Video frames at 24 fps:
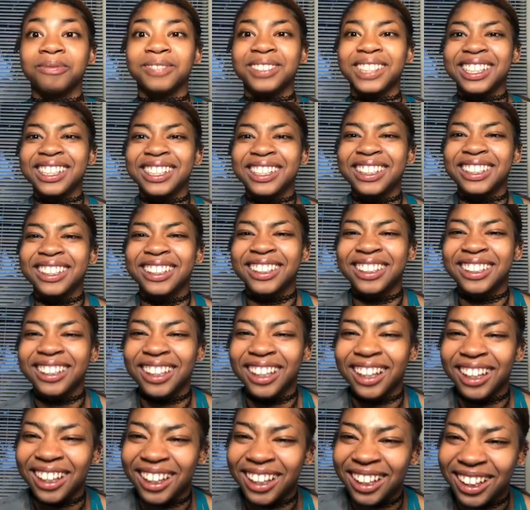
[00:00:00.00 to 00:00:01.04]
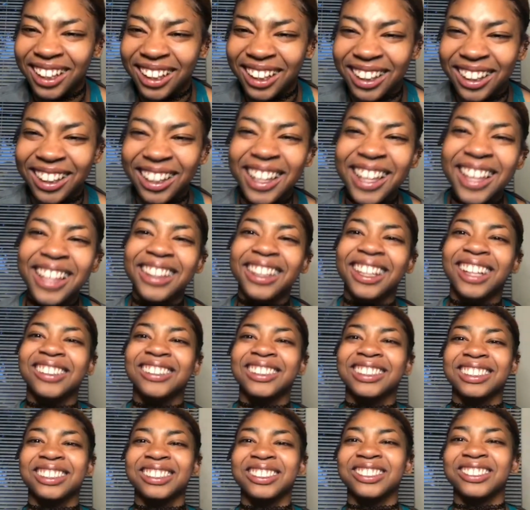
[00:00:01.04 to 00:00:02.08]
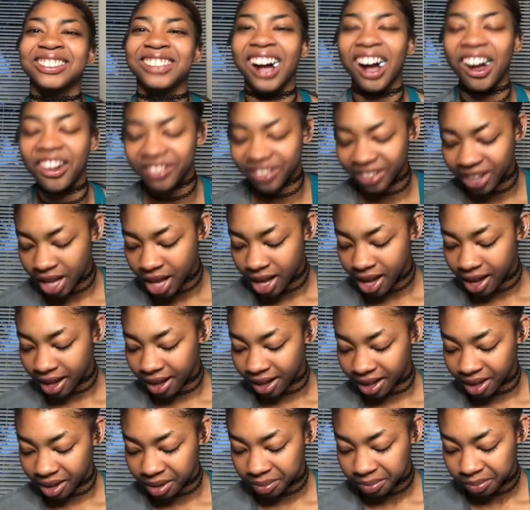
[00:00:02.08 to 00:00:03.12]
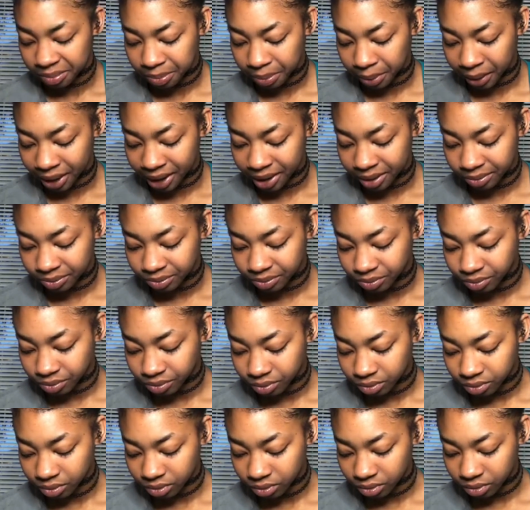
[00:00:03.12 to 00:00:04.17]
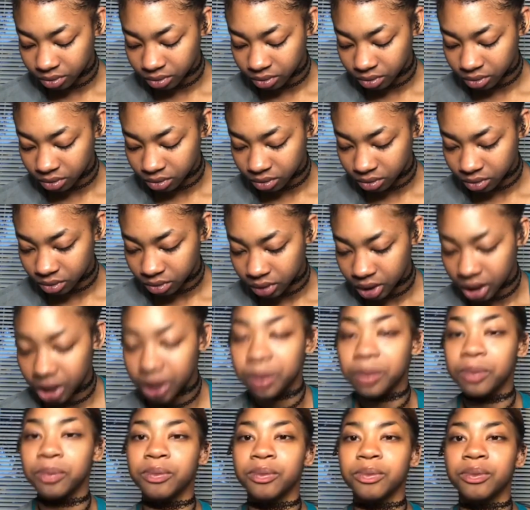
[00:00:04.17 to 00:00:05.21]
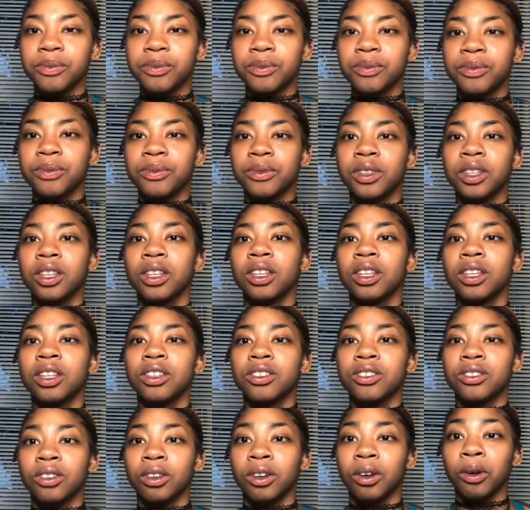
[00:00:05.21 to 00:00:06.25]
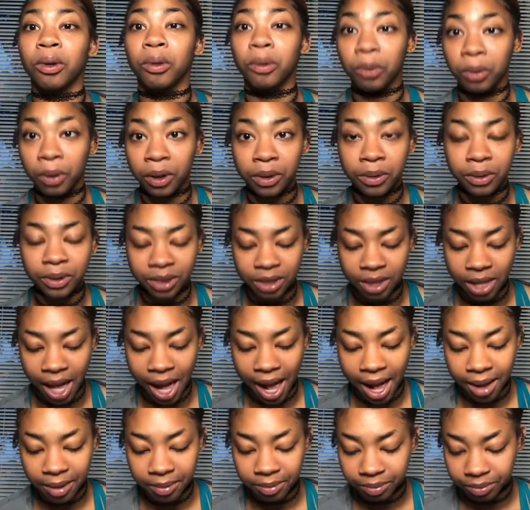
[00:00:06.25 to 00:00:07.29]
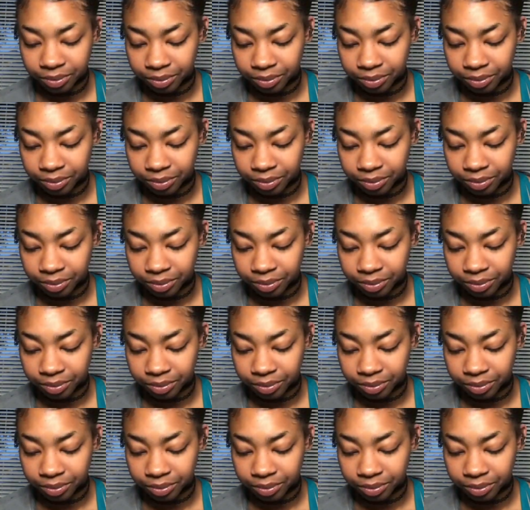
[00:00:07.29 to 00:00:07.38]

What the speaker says: That was a little rough, but yeah, so work with that